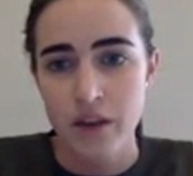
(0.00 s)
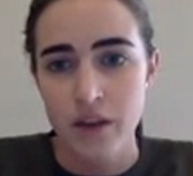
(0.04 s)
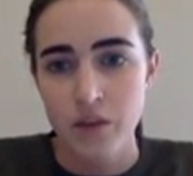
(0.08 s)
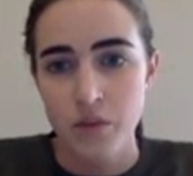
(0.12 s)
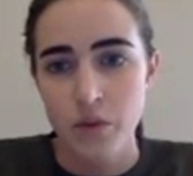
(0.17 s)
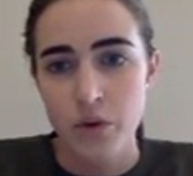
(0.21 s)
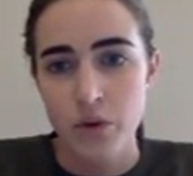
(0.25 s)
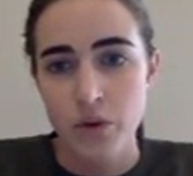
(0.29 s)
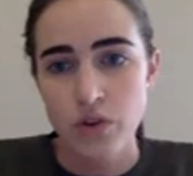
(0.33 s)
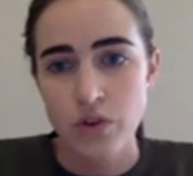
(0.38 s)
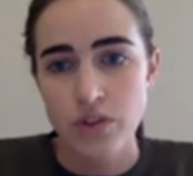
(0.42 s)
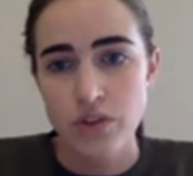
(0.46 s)

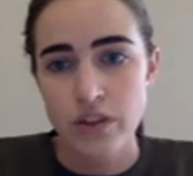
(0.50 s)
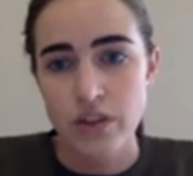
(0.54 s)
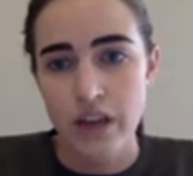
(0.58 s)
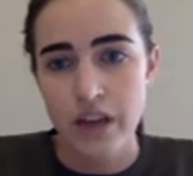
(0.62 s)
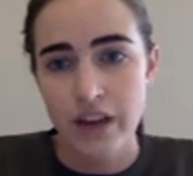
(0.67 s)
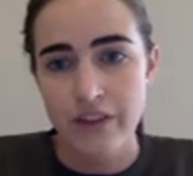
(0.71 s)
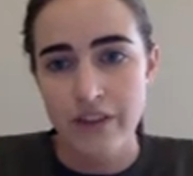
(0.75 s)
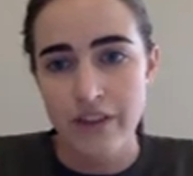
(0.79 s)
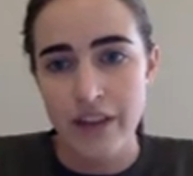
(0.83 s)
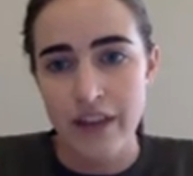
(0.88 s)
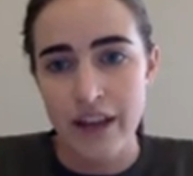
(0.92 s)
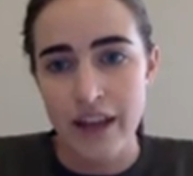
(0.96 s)
We also have
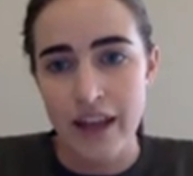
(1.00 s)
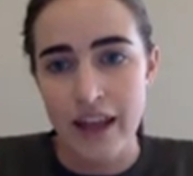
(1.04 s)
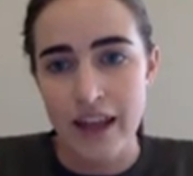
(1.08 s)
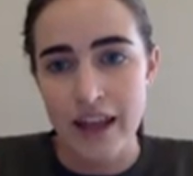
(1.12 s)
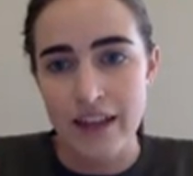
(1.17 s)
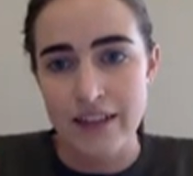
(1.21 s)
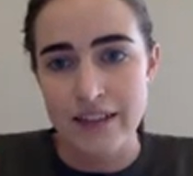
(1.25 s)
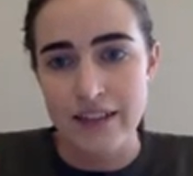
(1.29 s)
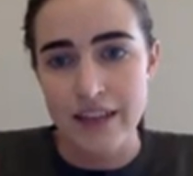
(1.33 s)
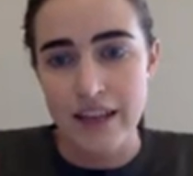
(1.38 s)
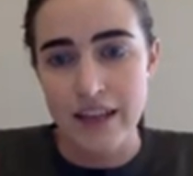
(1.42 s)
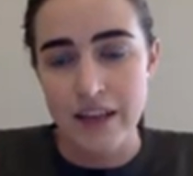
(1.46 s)
at
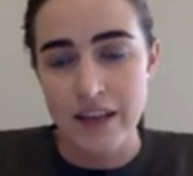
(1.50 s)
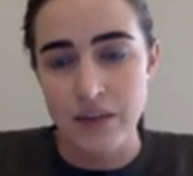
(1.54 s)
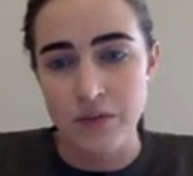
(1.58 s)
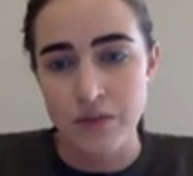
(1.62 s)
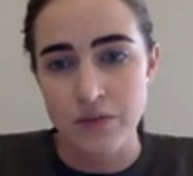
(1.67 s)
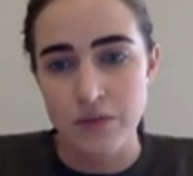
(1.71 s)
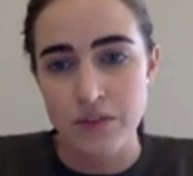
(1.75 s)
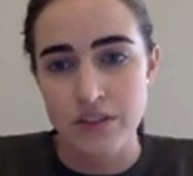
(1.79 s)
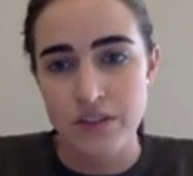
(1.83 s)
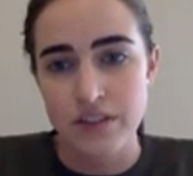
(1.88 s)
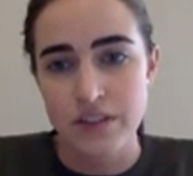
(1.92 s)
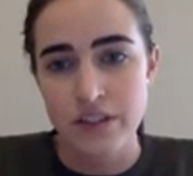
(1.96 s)
x
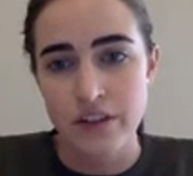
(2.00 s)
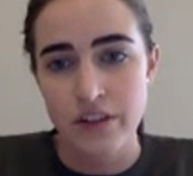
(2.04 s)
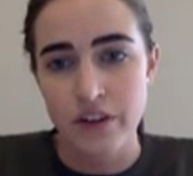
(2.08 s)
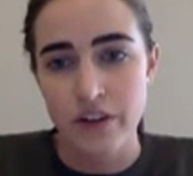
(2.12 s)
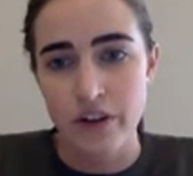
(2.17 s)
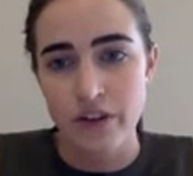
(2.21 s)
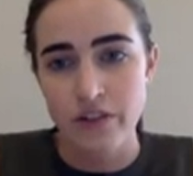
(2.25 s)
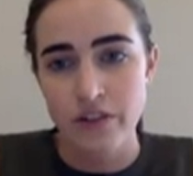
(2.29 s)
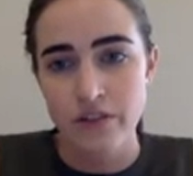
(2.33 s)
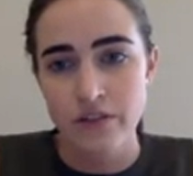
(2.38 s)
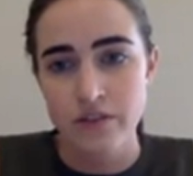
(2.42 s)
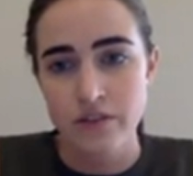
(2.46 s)
equals
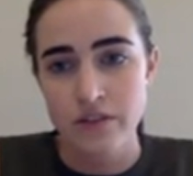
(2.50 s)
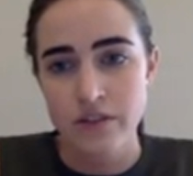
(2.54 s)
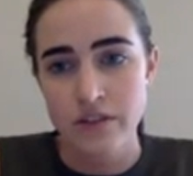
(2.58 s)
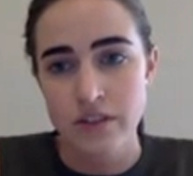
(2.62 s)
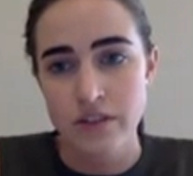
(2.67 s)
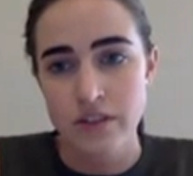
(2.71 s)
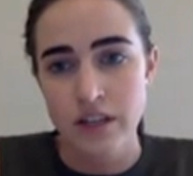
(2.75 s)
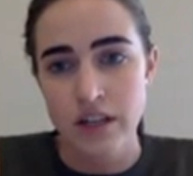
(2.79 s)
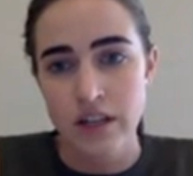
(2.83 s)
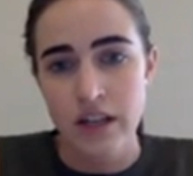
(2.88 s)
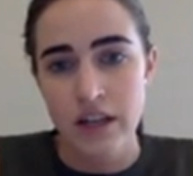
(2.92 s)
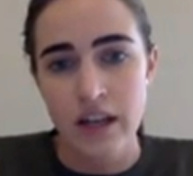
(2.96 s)
0,
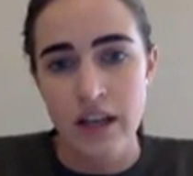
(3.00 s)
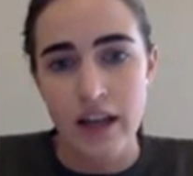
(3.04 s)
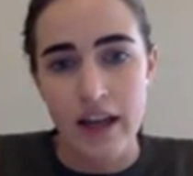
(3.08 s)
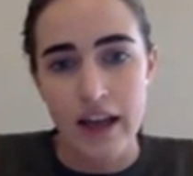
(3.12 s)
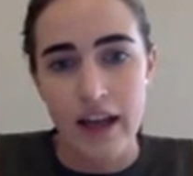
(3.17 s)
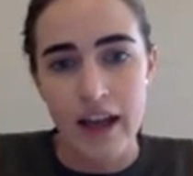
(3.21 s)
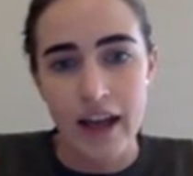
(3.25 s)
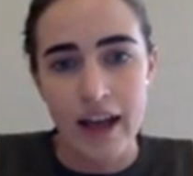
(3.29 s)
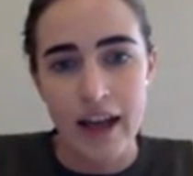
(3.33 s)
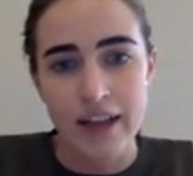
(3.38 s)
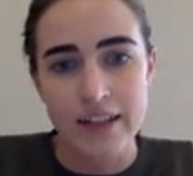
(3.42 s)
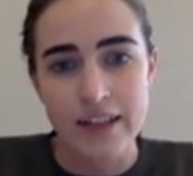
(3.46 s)

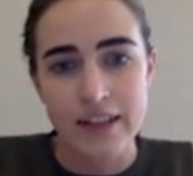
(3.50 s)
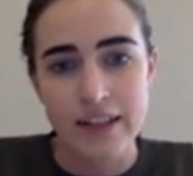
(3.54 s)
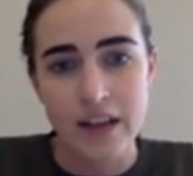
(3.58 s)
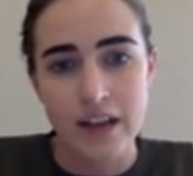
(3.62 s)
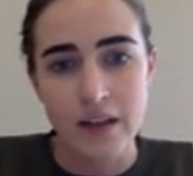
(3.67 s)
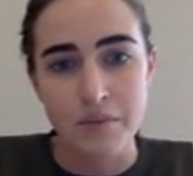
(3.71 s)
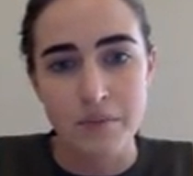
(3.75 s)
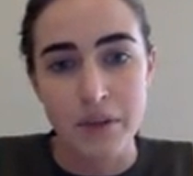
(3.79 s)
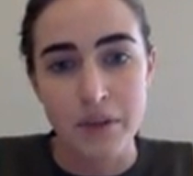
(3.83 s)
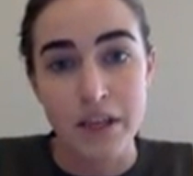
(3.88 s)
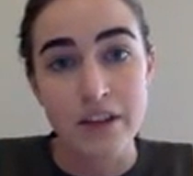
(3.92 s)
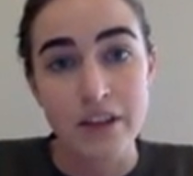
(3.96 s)
and
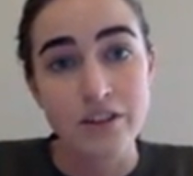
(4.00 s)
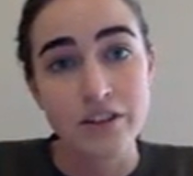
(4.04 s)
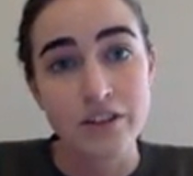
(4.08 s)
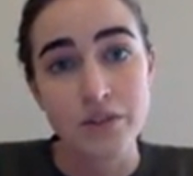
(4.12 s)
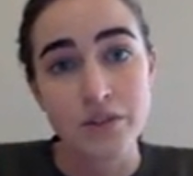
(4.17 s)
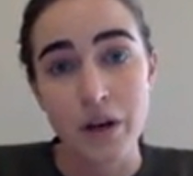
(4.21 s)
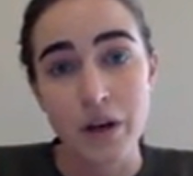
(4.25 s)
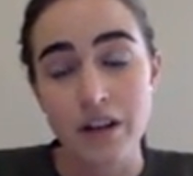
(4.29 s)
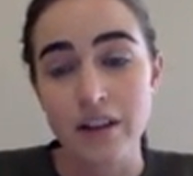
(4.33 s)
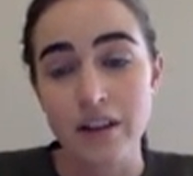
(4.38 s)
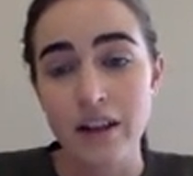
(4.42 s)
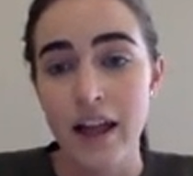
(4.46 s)
up here as
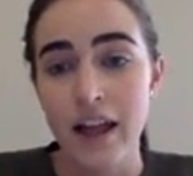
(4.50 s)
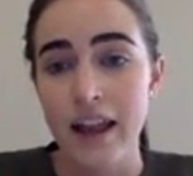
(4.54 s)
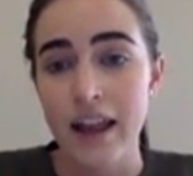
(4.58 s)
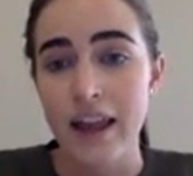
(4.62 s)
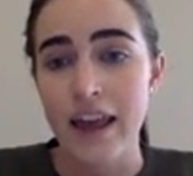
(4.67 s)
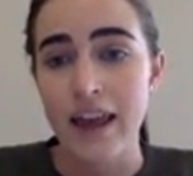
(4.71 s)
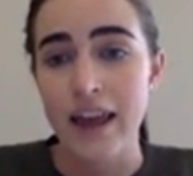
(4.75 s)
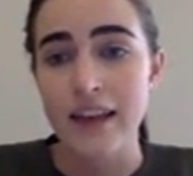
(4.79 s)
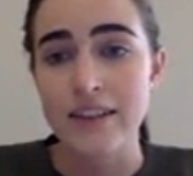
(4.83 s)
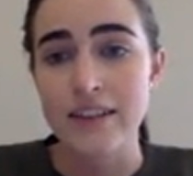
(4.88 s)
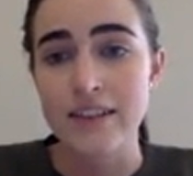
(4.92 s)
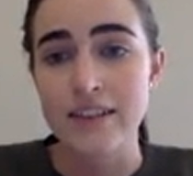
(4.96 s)
well at
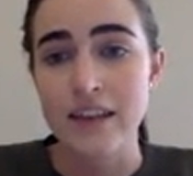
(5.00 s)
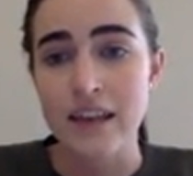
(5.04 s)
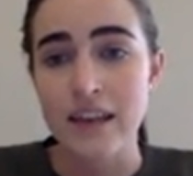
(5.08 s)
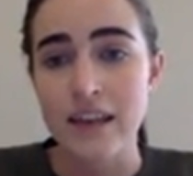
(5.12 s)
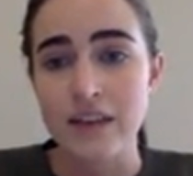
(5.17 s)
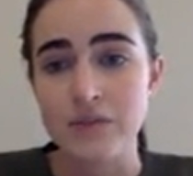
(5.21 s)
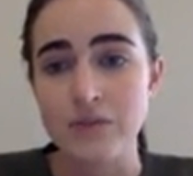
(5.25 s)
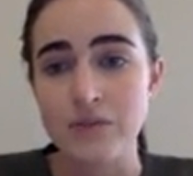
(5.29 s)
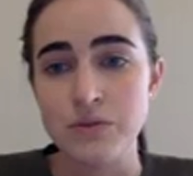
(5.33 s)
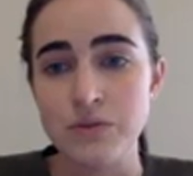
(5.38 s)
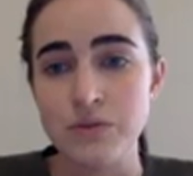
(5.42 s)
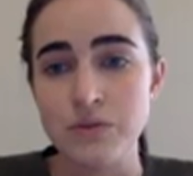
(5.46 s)
x
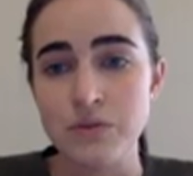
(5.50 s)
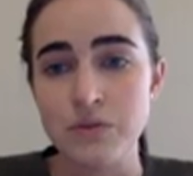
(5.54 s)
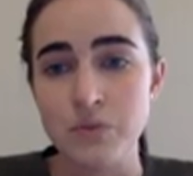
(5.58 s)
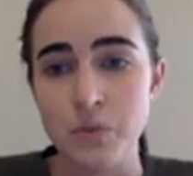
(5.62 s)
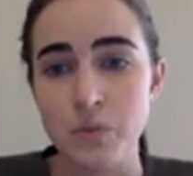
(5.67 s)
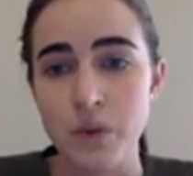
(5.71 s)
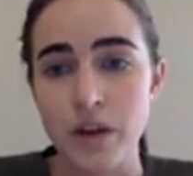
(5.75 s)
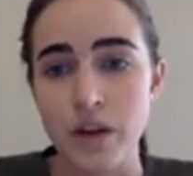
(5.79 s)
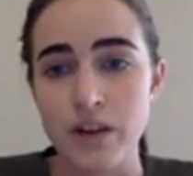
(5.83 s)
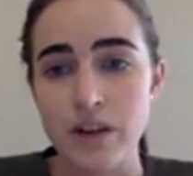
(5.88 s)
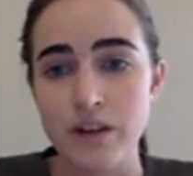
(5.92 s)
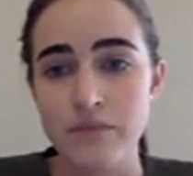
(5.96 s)
equals
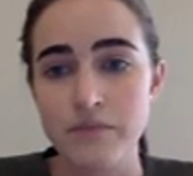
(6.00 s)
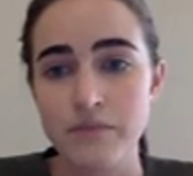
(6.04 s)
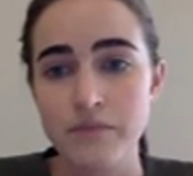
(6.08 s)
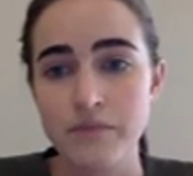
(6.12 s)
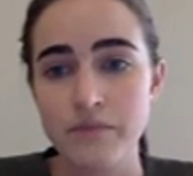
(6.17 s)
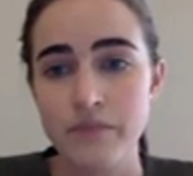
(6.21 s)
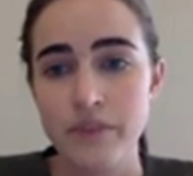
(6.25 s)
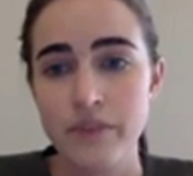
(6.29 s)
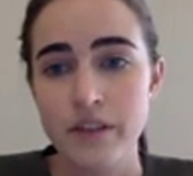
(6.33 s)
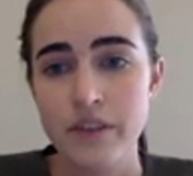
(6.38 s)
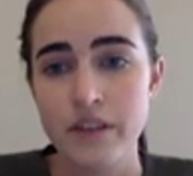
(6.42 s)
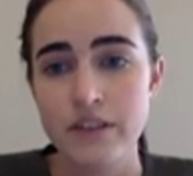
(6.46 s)
1.
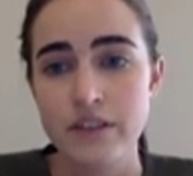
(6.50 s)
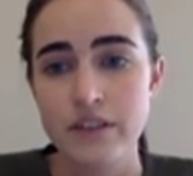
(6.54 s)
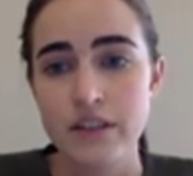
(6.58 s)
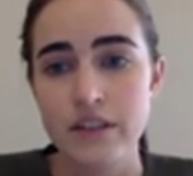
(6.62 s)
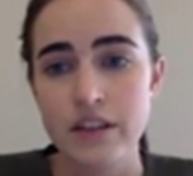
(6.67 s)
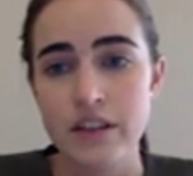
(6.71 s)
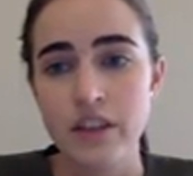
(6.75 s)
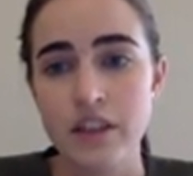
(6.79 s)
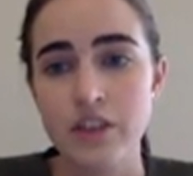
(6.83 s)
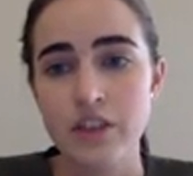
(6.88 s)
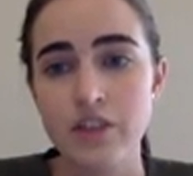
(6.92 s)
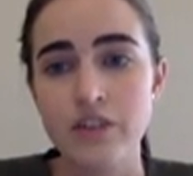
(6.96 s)
So
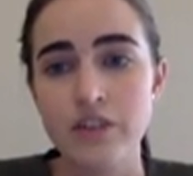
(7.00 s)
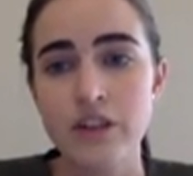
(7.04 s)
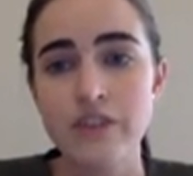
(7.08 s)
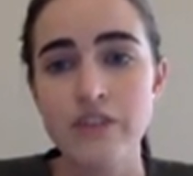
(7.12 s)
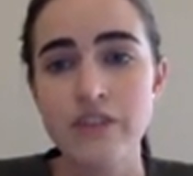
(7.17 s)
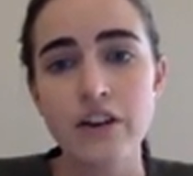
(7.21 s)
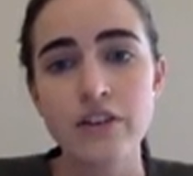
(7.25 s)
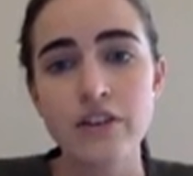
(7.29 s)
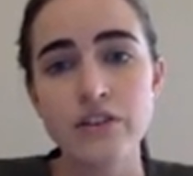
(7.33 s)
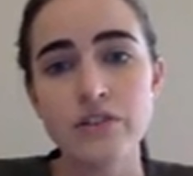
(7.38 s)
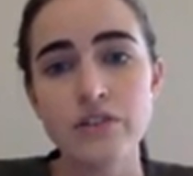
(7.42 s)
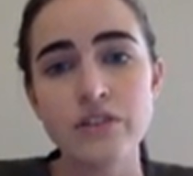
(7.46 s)
the 3
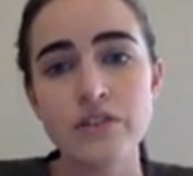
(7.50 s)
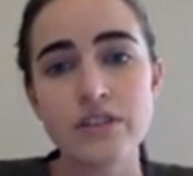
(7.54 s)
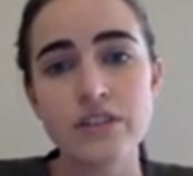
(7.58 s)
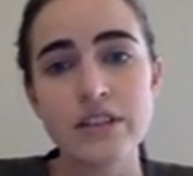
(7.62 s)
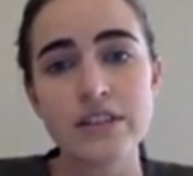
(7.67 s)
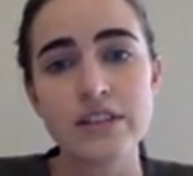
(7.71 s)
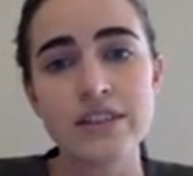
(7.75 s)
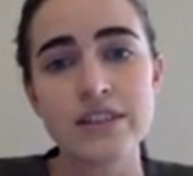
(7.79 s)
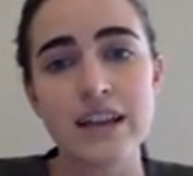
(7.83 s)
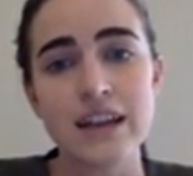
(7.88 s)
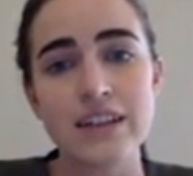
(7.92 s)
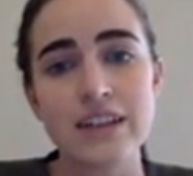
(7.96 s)
values that
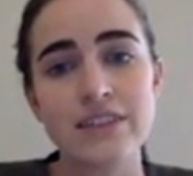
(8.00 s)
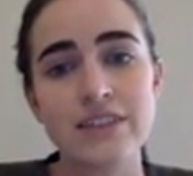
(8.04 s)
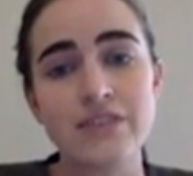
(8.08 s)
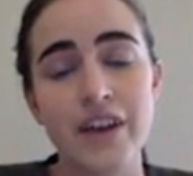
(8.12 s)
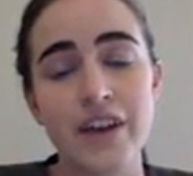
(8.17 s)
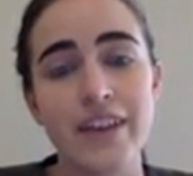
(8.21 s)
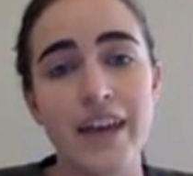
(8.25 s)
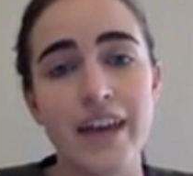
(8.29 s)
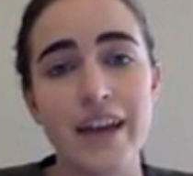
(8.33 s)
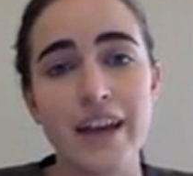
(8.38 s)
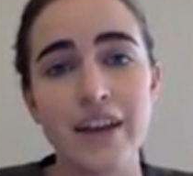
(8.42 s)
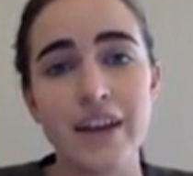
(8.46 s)
satisfy
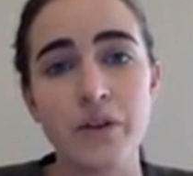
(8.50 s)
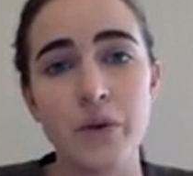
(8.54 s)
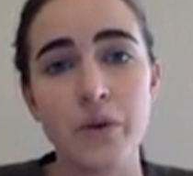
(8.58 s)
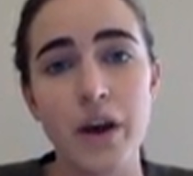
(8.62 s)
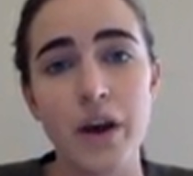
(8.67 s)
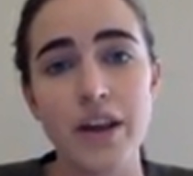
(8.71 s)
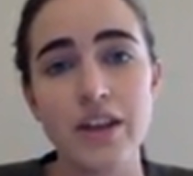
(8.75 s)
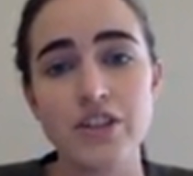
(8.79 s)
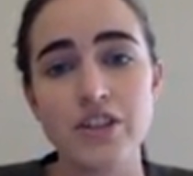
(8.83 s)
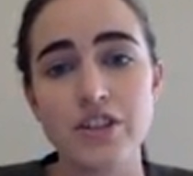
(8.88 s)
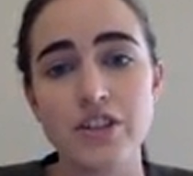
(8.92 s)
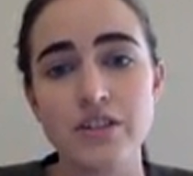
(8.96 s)
that
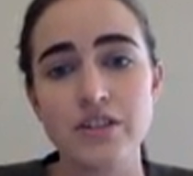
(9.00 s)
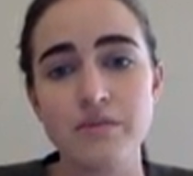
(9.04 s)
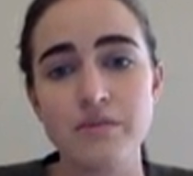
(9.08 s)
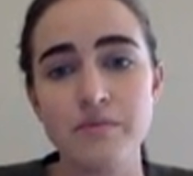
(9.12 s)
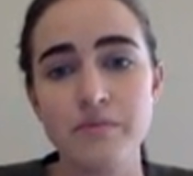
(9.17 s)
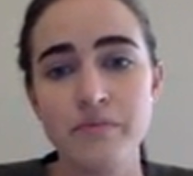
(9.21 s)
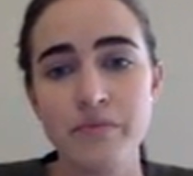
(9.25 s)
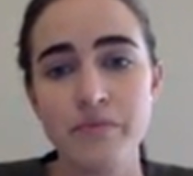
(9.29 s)
equation.